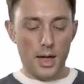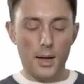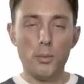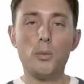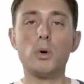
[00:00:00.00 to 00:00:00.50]

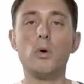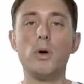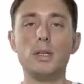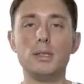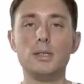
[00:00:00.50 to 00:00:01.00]
And what we're
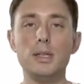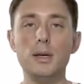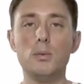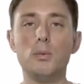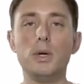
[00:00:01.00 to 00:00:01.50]
going to
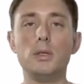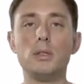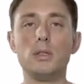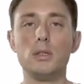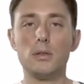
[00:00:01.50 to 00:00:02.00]
see when we
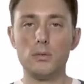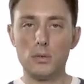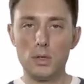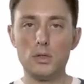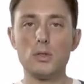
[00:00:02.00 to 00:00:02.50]

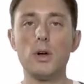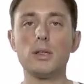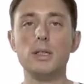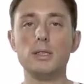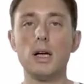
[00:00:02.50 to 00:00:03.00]

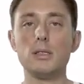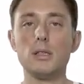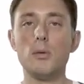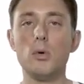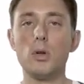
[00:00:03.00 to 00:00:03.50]
construct these
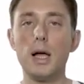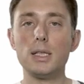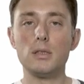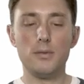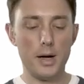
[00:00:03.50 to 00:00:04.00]
ensemble
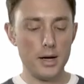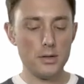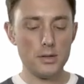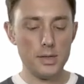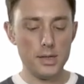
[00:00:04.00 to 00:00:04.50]

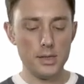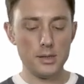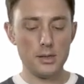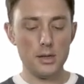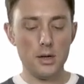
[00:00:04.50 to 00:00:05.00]
classifiers
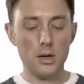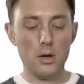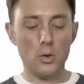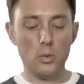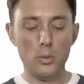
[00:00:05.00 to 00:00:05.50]
is
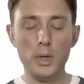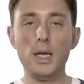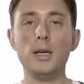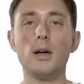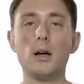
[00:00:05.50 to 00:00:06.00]

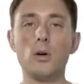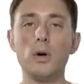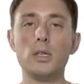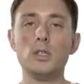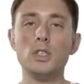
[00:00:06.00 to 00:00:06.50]
we are
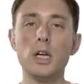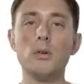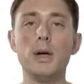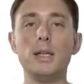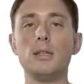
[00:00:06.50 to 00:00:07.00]
going to
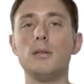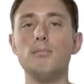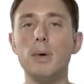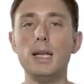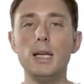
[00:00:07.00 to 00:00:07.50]
generate
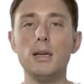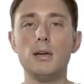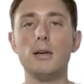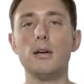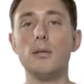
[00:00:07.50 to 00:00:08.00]
many
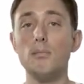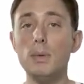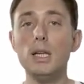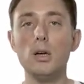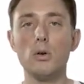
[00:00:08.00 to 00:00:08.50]

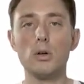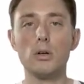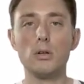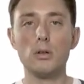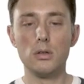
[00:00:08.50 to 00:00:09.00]

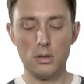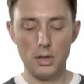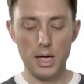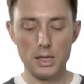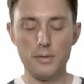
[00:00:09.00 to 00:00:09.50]
mediocre
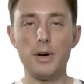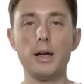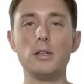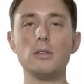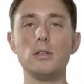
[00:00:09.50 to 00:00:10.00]

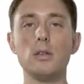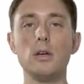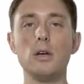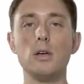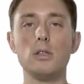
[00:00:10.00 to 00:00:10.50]
classifiers.
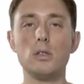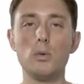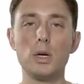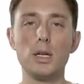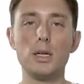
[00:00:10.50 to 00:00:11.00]
So
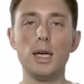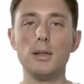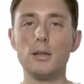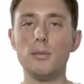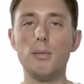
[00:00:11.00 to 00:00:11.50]
we're going to
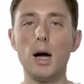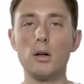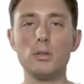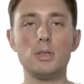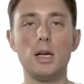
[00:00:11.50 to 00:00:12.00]
get
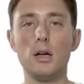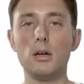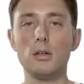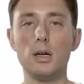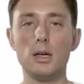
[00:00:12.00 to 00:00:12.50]
models that
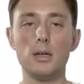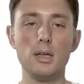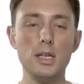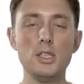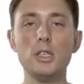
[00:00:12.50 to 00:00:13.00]
are,
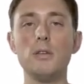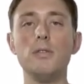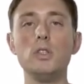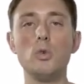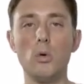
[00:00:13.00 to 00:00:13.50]
each
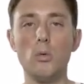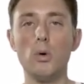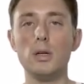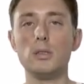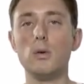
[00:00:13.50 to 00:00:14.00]
individual
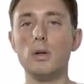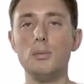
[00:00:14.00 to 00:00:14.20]
one is going